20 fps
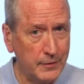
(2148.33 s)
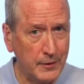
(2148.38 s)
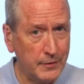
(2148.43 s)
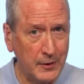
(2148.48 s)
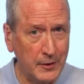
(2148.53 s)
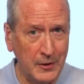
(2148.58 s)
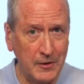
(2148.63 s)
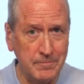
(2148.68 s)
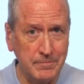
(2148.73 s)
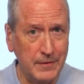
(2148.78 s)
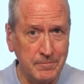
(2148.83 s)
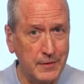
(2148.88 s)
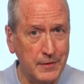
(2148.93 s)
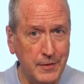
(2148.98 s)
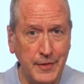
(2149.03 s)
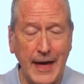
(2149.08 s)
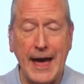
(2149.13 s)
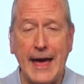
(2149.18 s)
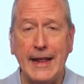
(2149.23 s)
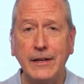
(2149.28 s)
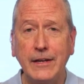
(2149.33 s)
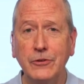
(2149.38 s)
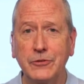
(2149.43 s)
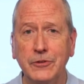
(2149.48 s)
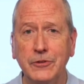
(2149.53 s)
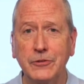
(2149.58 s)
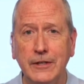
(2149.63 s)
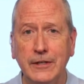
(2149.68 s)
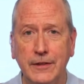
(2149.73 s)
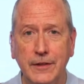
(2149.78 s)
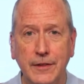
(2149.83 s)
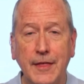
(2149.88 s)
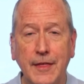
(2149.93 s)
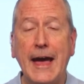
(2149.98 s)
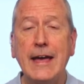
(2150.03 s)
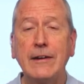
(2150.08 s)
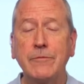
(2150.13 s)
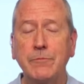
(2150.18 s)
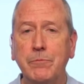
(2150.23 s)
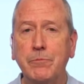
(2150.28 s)

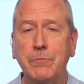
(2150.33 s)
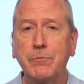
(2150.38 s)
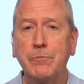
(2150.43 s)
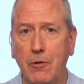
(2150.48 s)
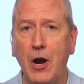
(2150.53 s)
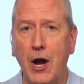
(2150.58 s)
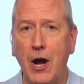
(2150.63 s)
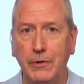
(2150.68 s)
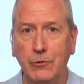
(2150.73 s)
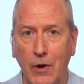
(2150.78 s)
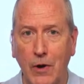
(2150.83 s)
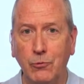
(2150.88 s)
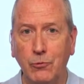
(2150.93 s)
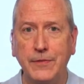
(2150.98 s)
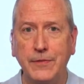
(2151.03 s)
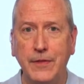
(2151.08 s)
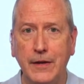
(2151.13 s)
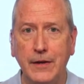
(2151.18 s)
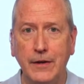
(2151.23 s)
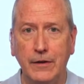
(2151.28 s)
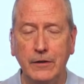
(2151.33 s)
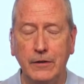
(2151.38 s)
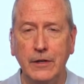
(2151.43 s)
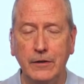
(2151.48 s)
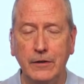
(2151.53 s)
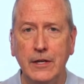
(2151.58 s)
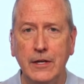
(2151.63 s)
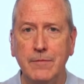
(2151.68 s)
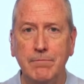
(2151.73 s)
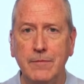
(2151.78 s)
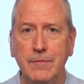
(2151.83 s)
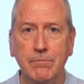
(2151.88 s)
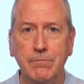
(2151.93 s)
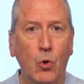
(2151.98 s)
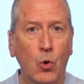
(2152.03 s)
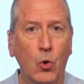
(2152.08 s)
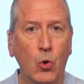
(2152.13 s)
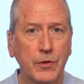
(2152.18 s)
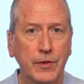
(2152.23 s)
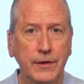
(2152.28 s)
that probably right there,
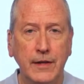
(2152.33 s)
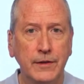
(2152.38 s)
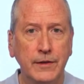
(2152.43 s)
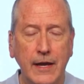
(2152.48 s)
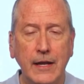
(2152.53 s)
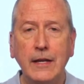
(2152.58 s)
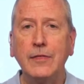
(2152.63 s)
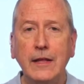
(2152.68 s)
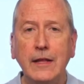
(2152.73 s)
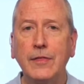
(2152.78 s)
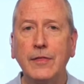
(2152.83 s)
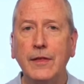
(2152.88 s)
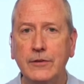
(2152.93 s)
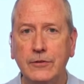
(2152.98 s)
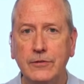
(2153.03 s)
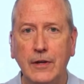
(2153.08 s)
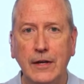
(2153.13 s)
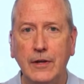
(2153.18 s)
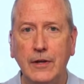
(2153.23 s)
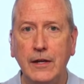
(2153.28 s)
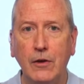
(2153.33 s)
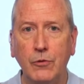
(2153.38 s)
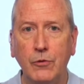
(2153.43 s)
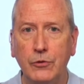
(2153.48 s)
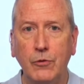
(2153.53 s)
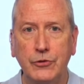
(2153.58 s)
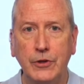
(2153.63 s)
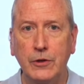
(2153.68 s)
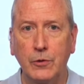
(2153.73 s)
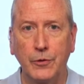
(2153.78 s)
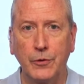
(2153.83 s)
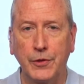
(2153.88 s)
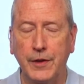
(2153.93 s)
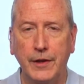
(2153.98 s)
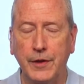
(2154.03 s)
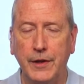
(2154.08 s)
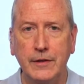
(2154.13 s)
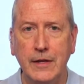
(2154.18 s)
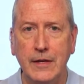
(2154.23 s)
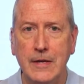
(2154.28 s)
more than anything, any other single
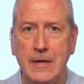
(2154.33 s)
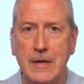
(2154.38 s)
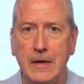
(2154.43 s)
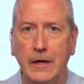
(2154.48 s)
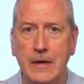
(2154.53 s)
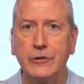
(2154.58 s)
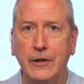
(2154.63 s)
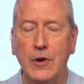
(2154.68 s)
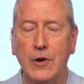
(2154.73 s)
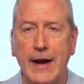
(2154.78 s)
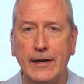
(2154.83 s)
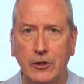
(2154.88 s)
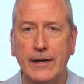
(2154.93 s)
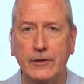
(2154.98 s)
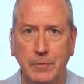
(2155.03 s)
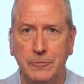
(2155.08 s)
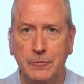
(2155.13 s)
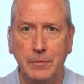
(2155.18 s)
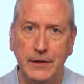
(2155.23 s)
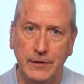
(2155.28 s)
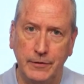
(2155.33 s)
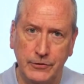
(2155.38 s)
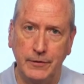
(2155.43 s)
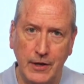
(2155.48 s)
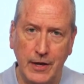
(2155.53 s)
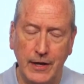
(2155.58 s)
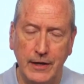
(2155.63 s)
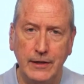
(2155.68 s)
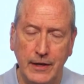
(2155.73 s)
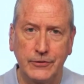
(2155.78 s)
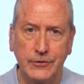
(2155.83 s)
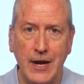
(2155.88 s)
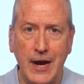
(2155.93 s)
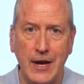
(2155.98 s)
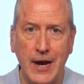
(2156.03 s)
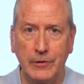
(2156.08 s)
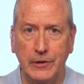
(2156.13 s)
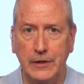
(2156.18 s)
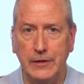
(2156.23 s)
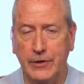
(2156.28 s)
thing, attracted me to say it's
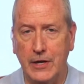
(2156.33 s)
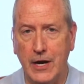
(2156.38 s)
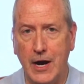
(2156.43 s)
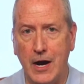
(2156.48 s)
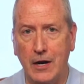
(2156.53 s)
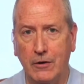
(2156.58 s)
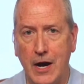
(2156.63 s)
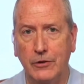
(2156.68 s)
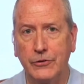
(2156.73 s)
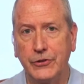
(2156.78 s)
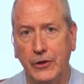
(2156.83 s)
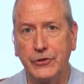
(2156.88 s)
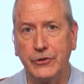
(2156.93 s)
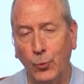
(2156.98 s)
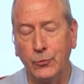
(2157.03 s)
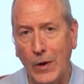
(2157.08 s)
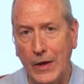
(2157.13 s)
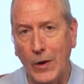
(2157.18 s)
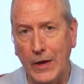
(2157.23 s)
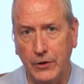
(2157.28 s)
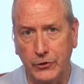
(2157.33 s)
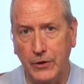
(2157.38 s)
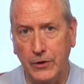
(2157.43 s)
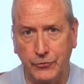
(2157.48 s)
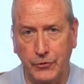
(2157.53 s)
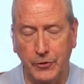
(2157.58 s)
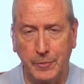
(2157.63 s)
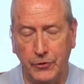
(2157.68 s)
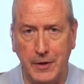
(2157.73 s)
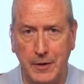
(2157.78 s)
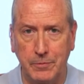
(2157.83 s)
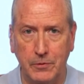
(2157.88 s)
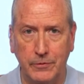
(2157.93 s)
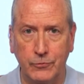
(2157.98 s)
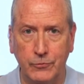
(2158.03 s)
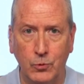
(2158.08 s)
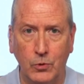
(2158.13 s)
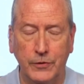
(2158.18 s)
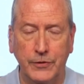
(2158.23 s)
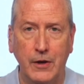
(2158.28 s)
time to leave Congress and win this for the people
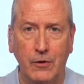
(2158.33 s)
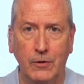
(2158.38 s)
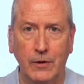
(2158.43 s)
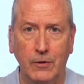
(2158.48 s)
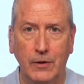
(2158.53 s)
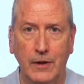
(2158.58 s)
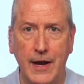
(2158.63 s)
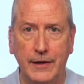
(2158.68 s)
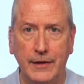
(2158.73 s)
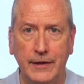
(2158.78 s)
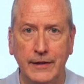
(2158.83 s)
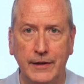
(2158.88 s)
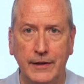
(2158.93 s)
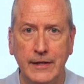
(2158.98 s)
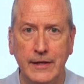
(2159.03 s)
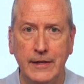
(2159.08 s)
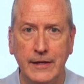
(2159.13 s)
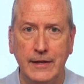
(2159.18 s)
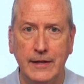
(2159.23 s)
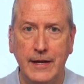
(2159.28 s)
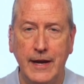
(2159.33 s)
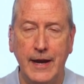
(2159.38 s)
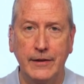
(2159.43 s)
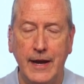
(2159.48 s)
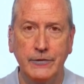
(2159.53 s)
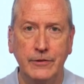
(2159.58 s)
of North Carolina. And